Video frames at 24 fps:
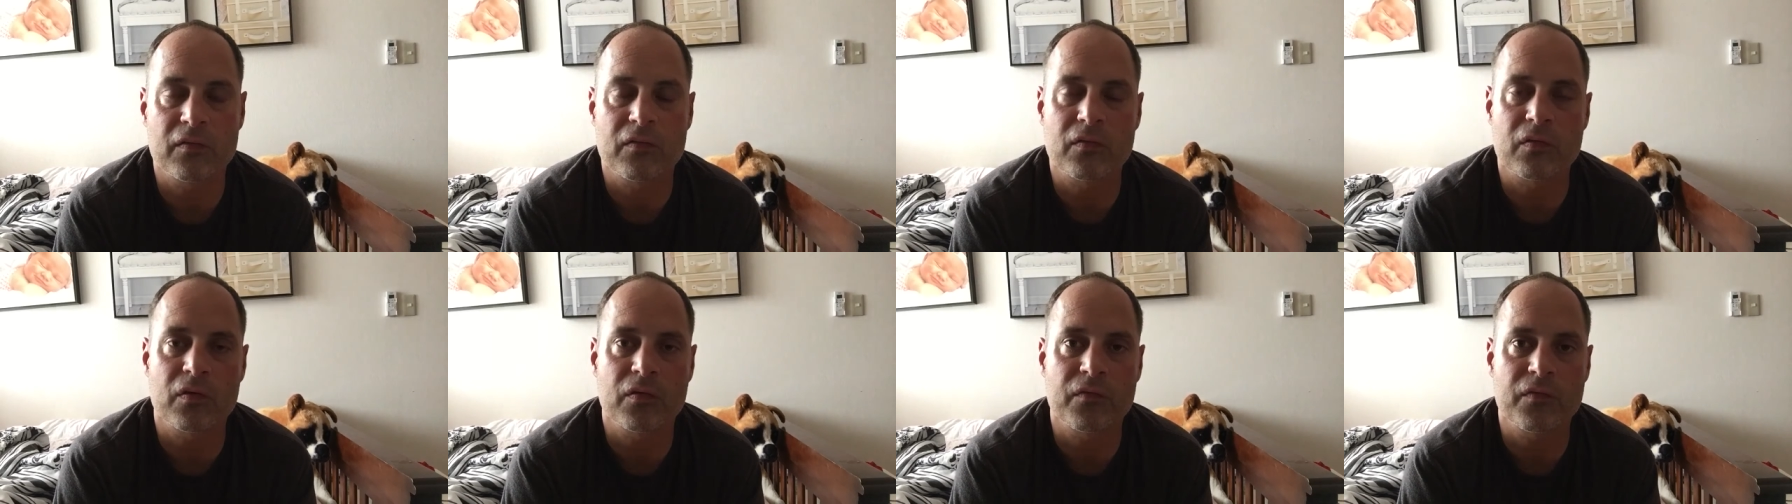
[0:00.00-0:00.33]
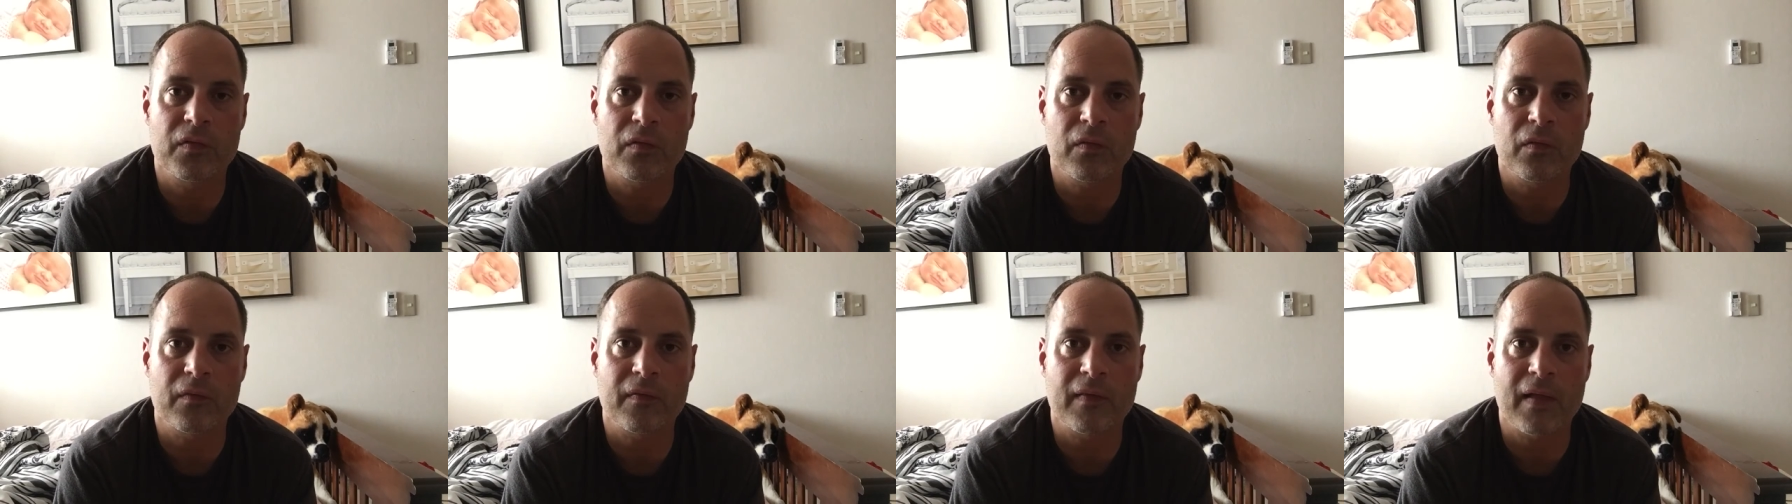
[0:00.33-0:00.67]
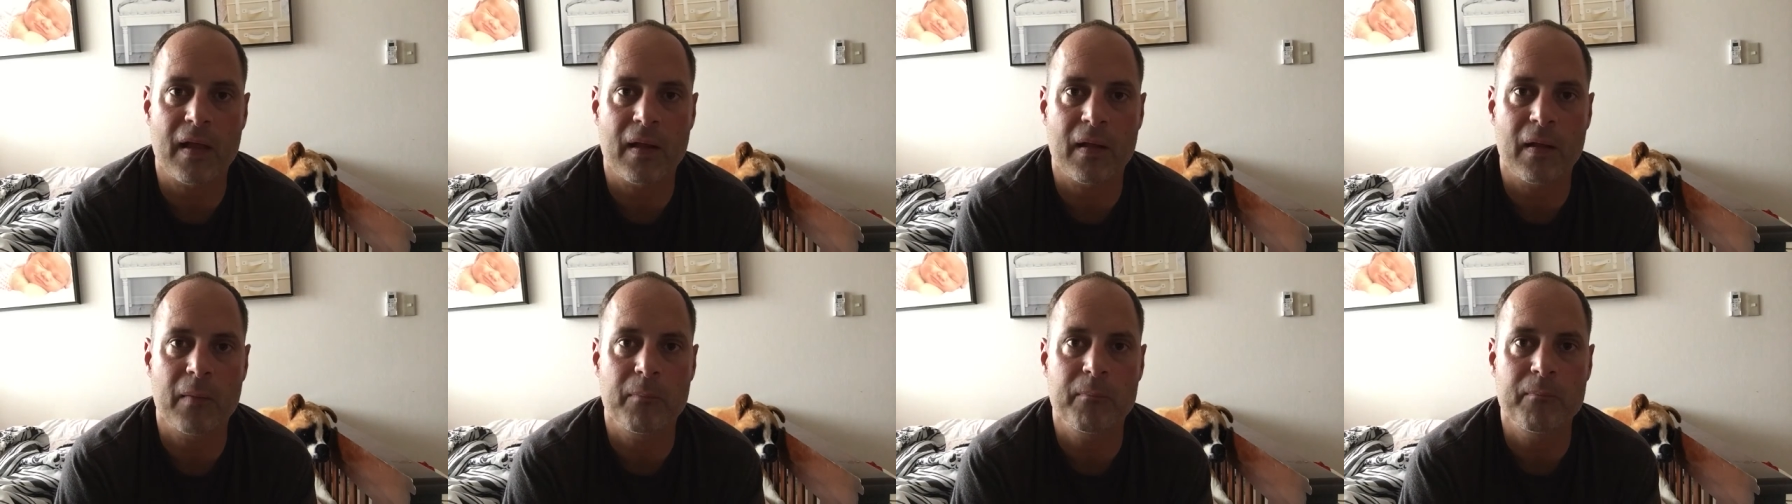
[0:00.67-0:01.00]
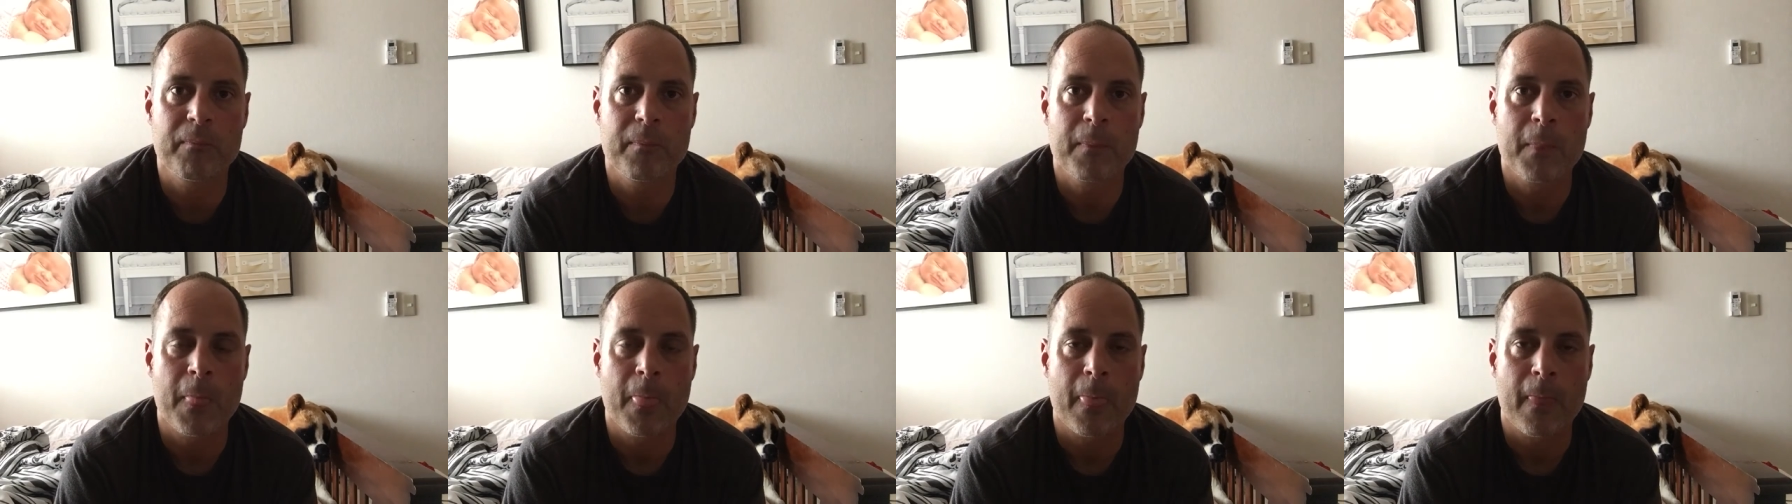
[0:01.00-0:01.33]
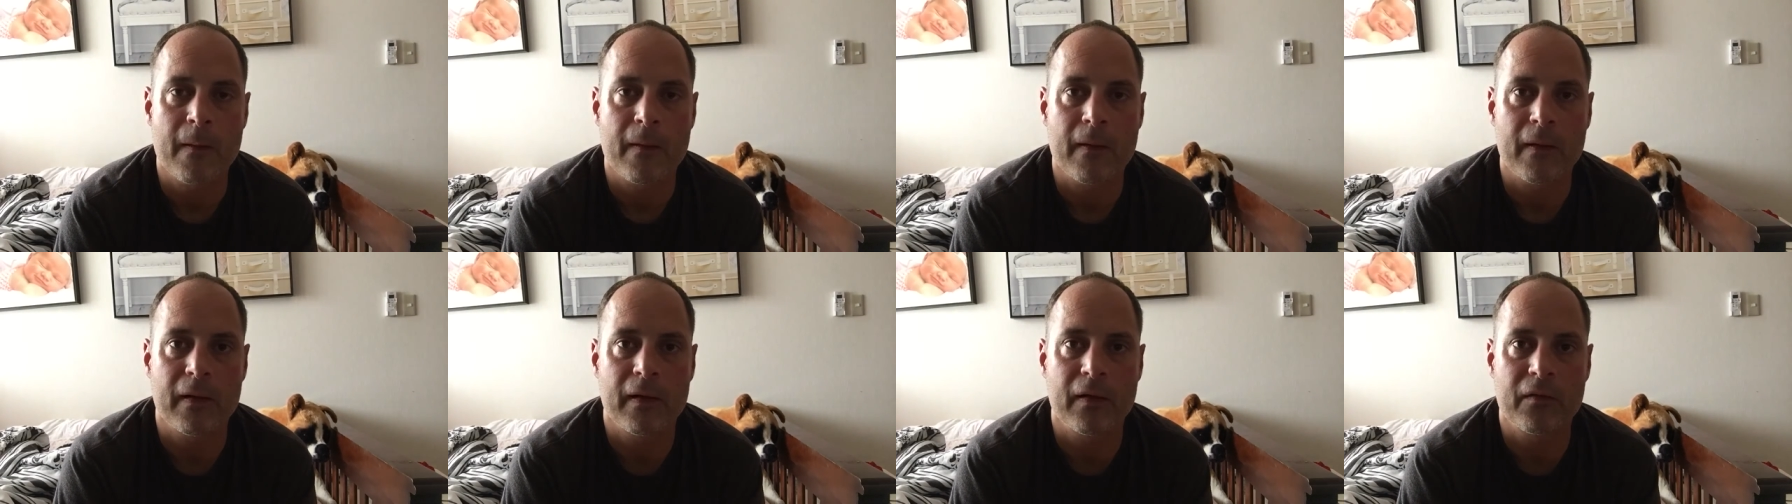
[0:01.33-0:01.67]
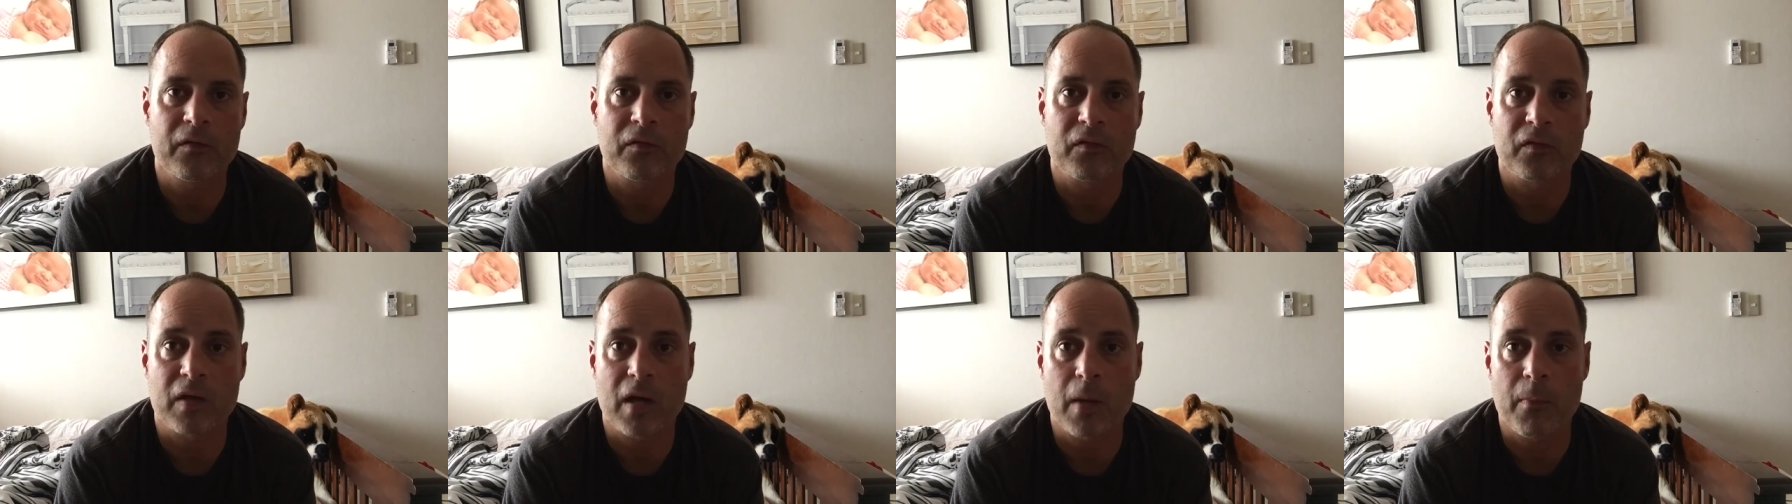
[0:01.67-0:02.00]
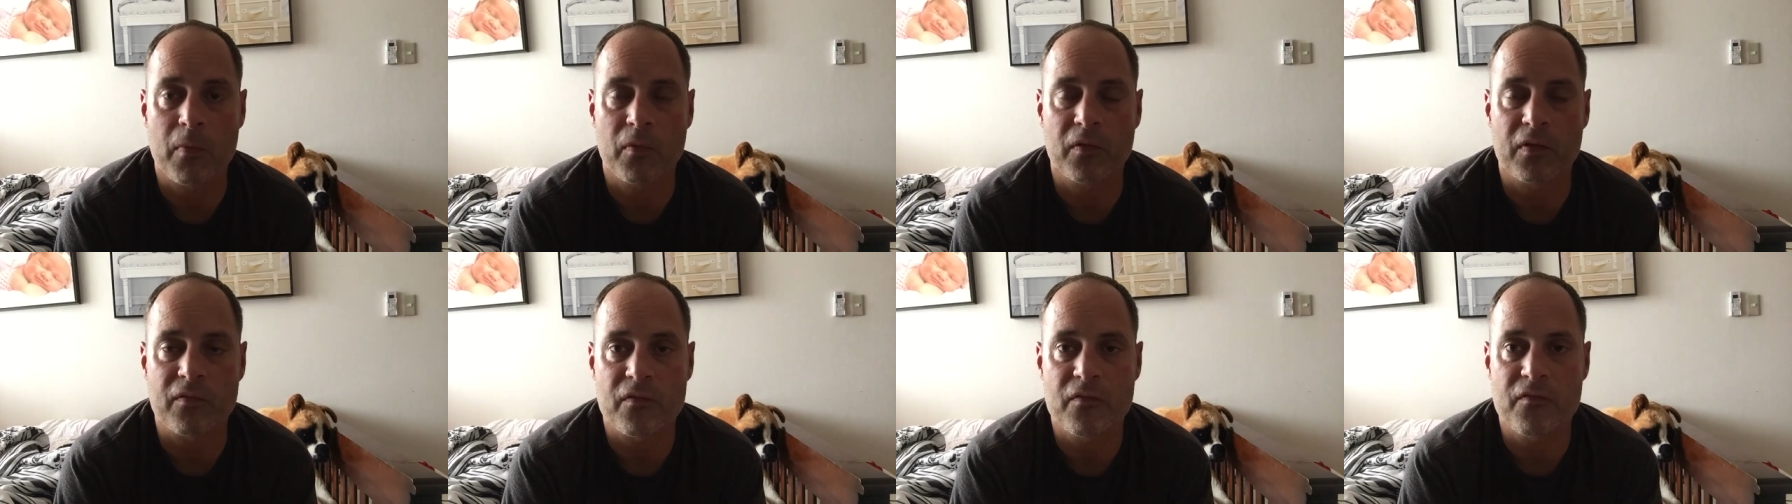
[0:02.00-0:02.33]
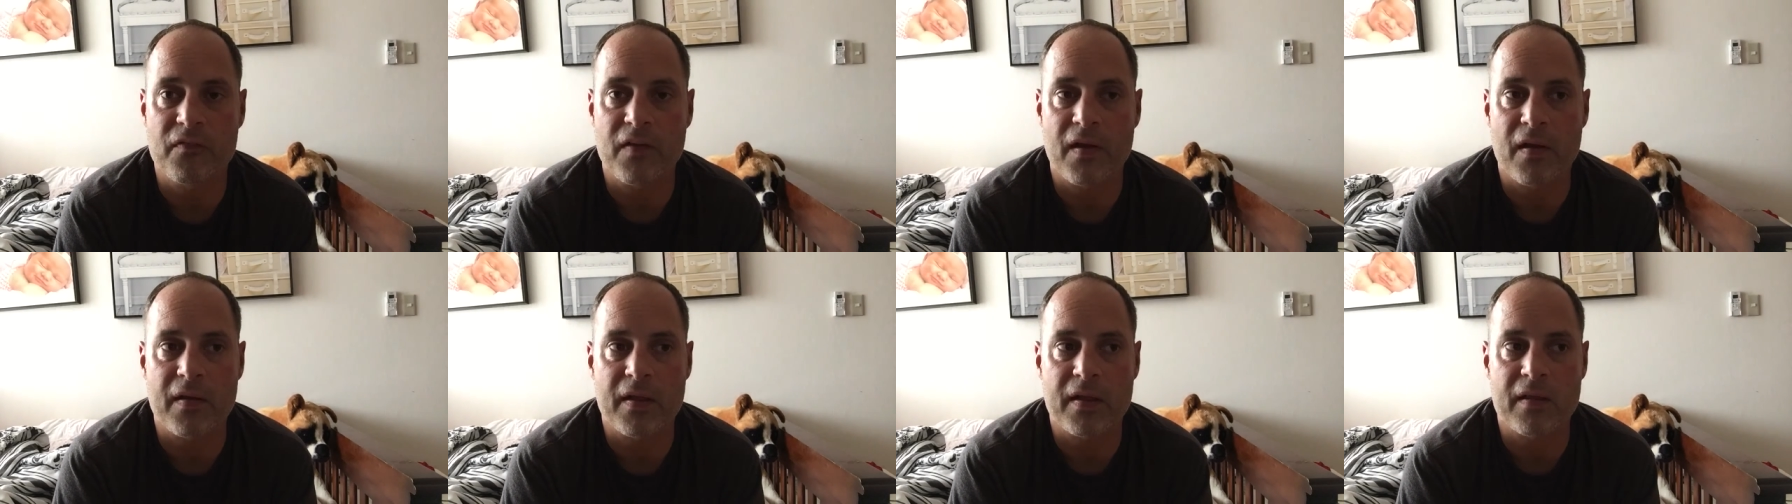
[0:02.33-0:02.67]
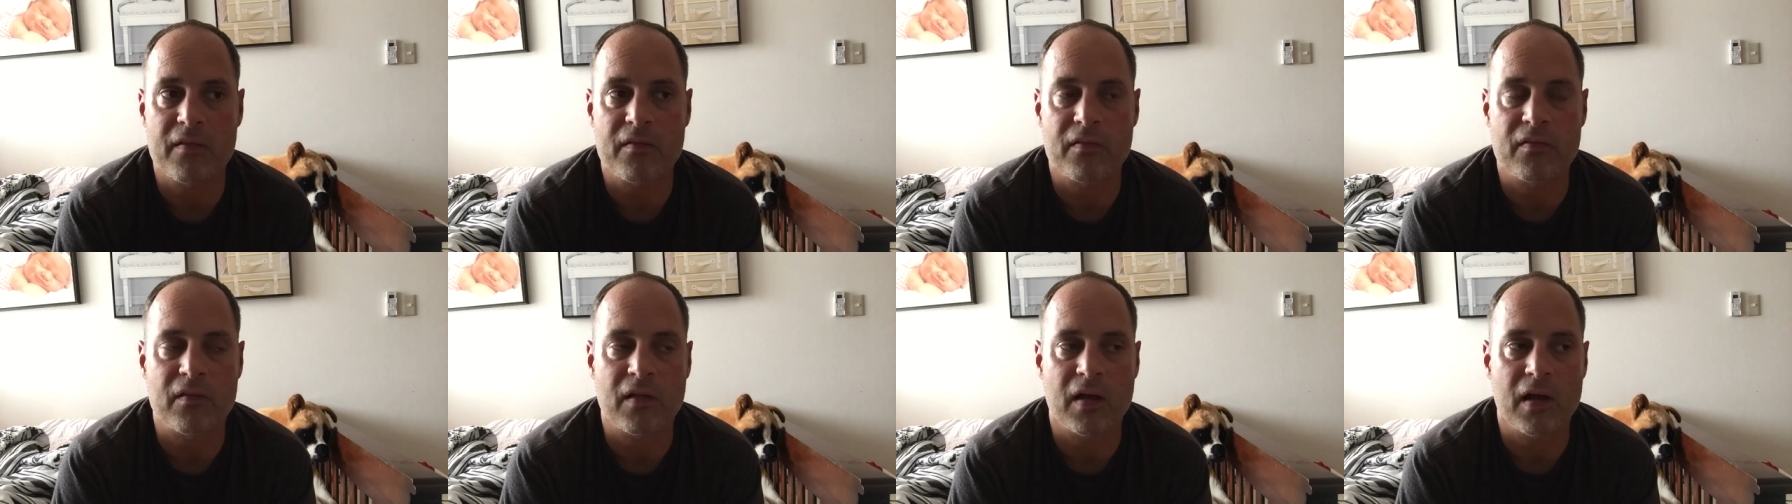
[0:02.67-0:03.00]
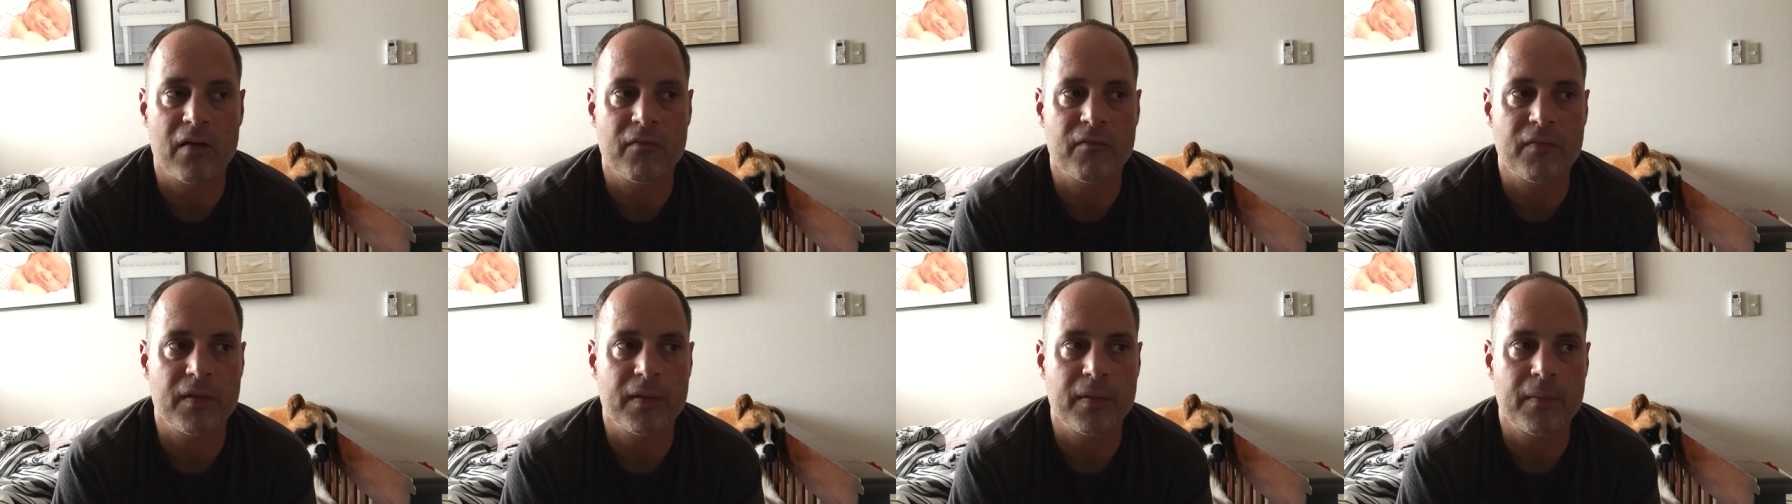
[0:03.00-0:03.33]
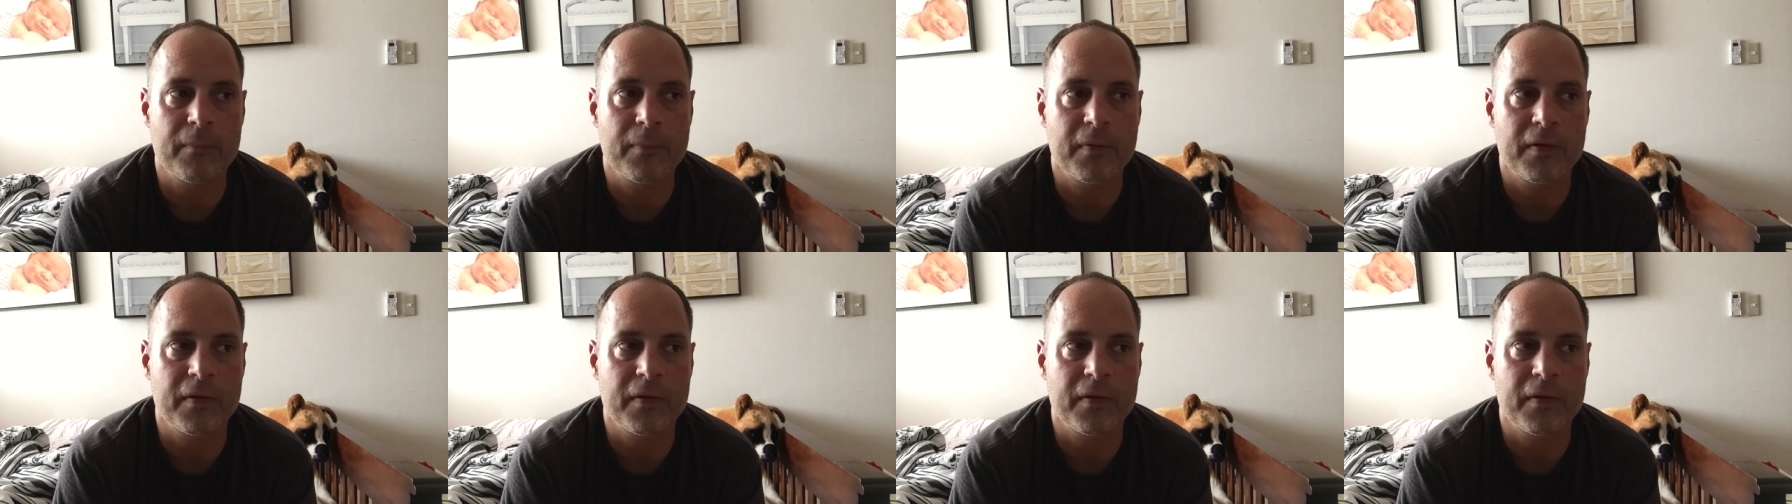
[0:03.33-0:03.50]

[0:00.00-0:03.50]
So if you look that up, there's a couple of different variants of it,